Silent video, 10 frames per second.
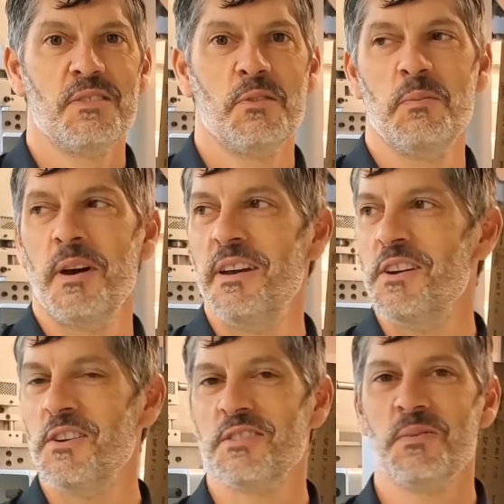So we might
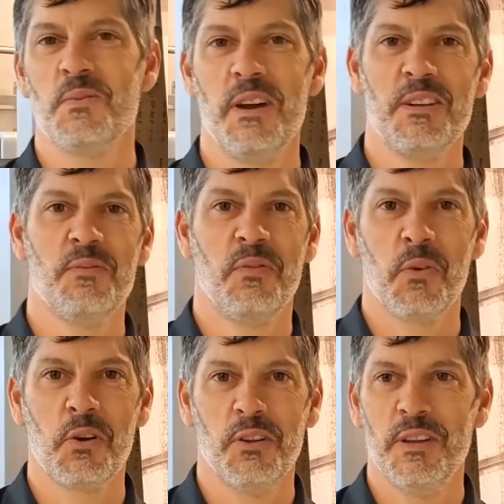hear some random
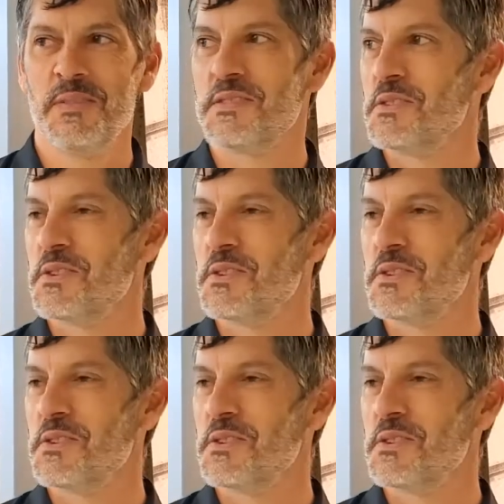forklifts